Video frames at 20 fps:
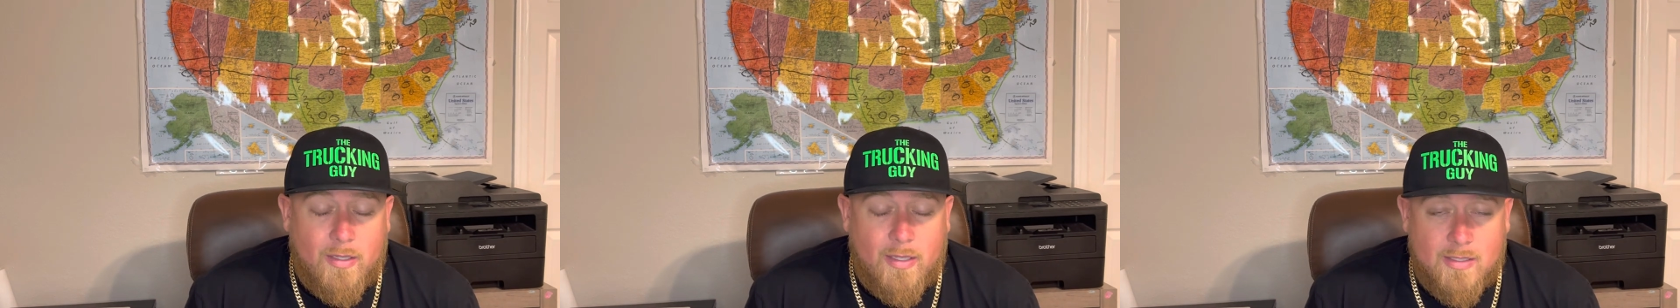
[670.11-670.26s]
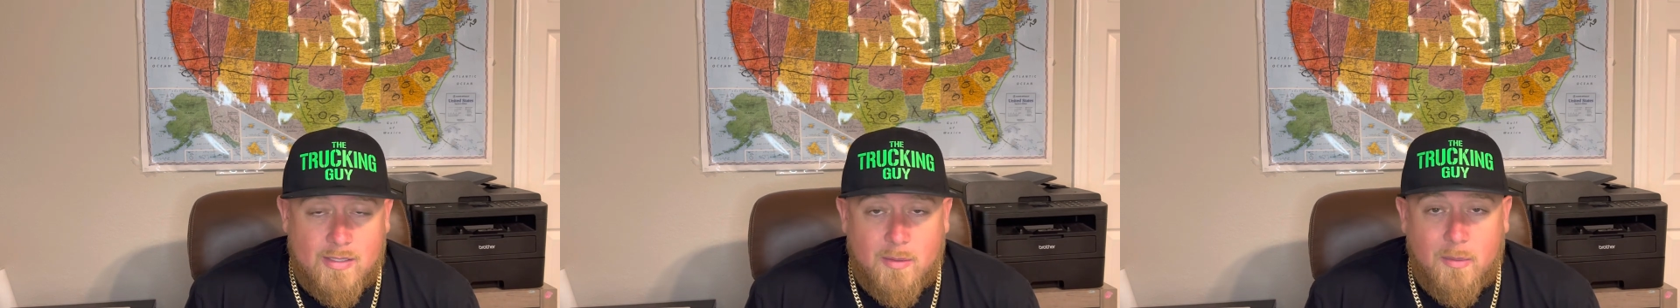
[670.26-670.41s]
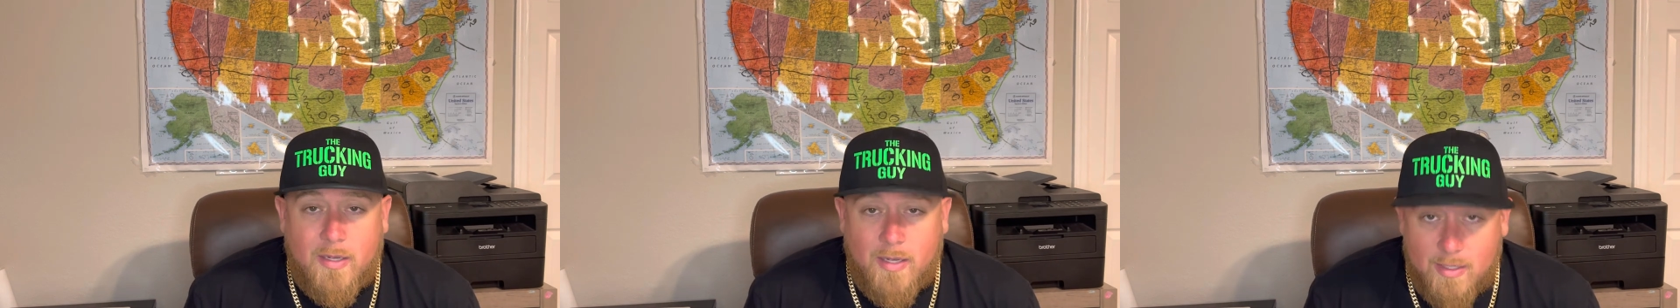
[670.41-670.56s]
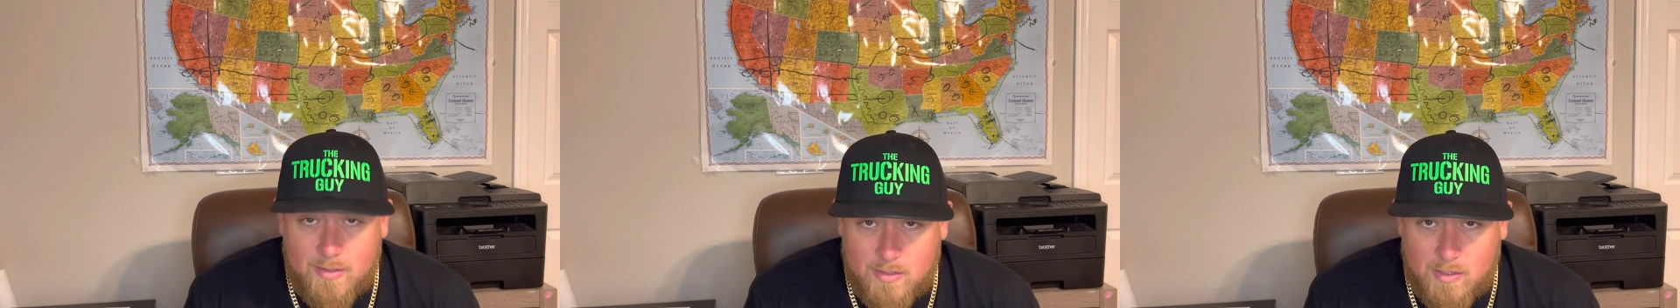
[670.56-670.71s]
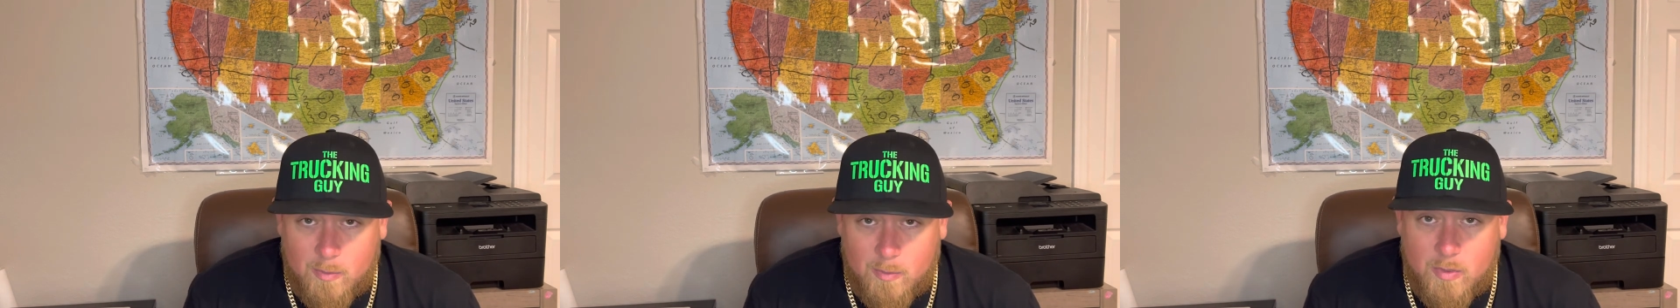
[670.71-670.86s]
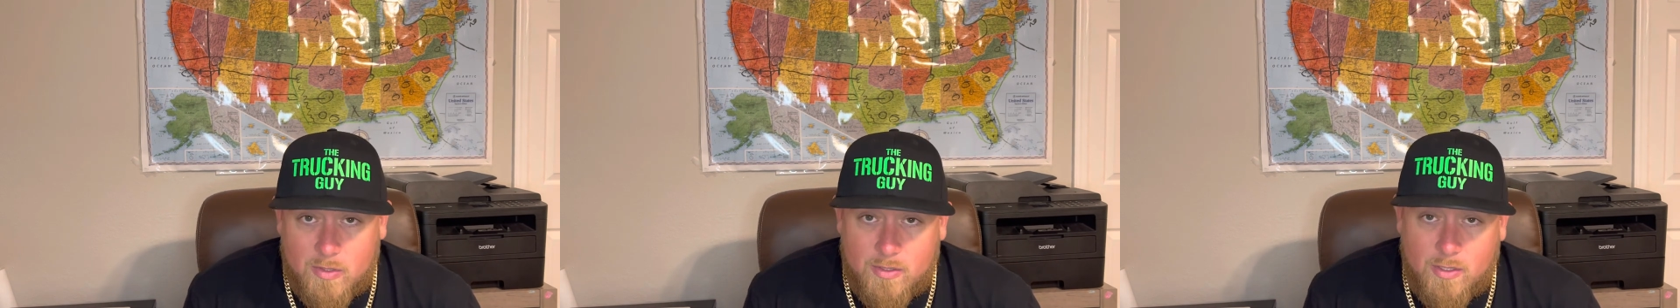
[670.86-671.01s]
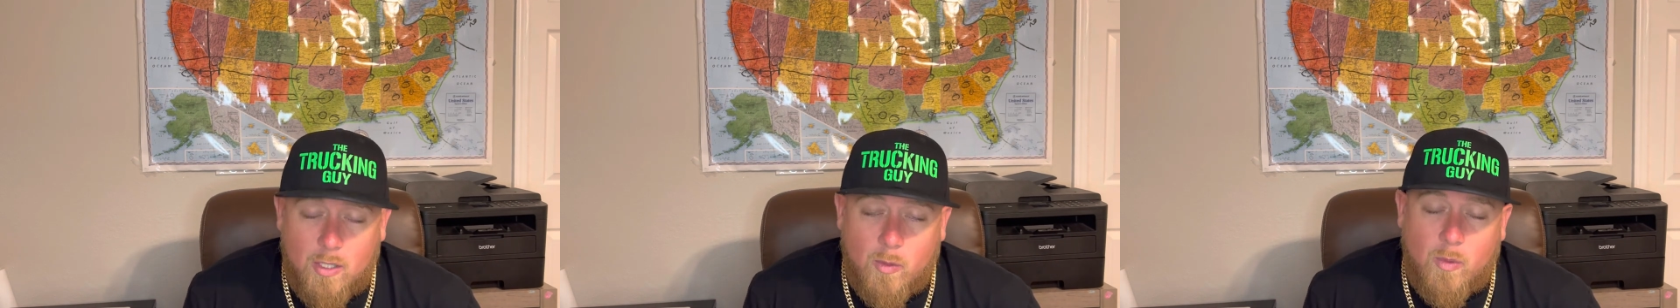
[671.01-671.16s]
get some
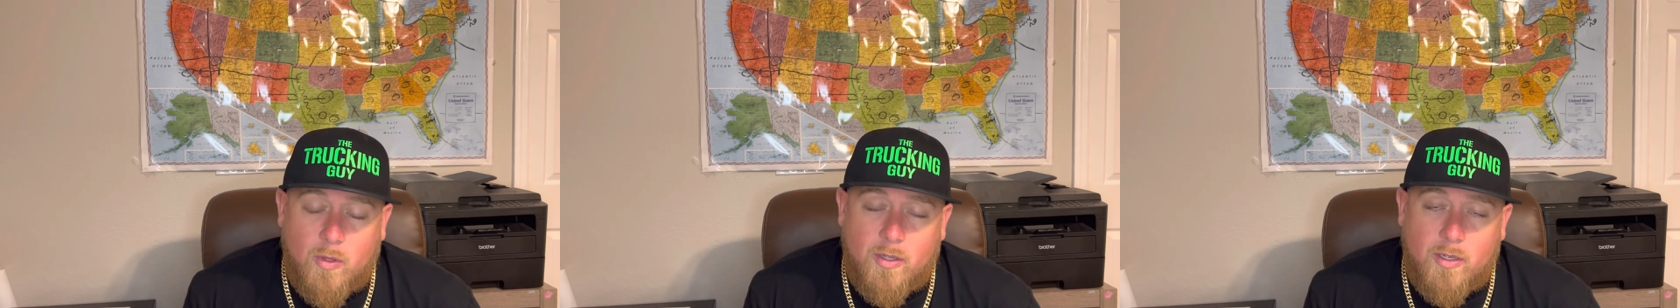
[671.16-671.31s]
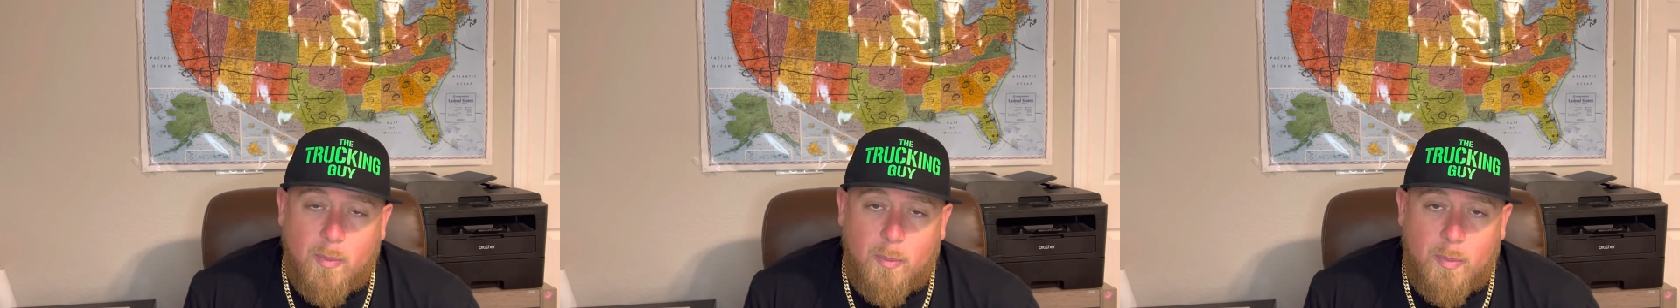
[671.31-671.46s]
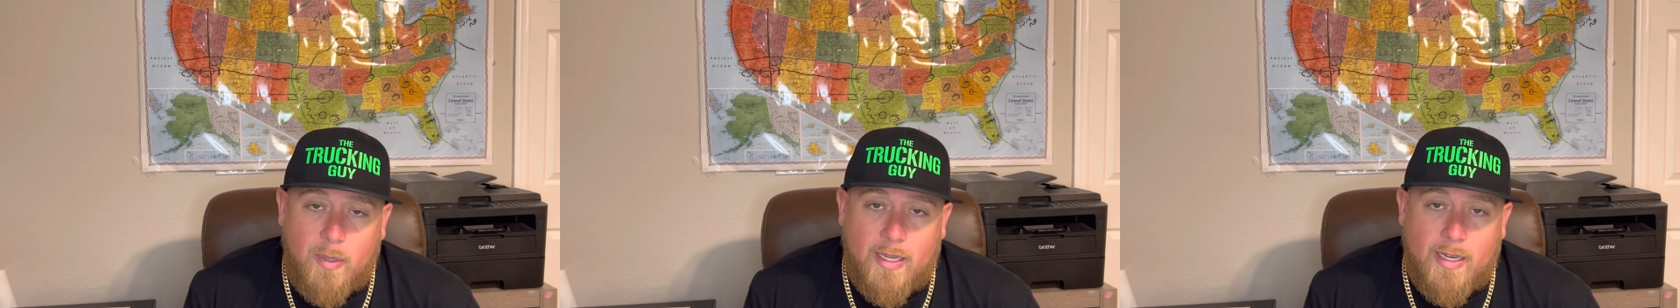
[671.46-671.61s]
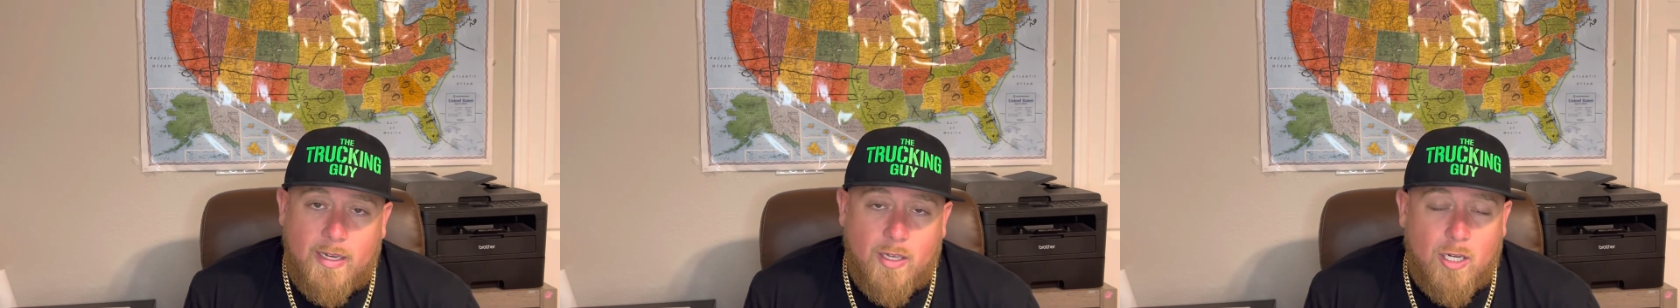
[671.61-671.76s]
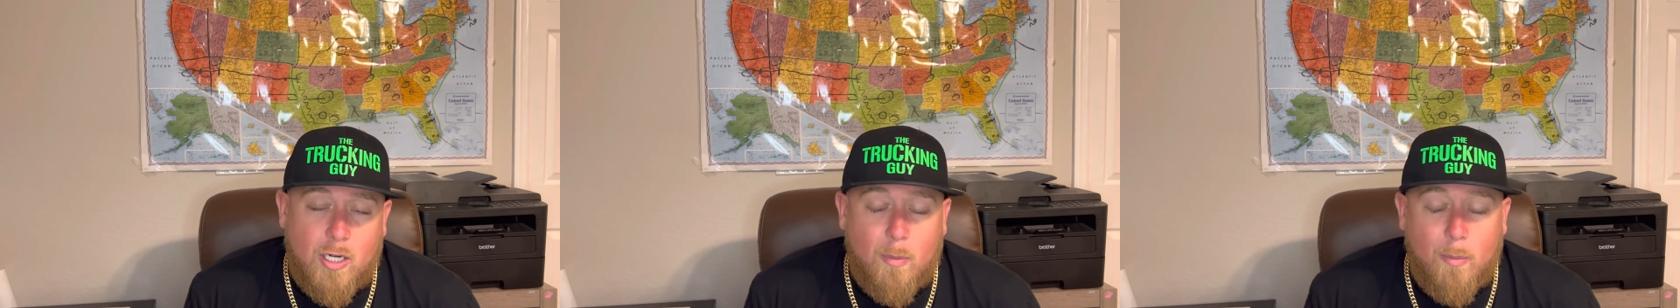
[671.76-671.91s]
customers that are willing to pay good,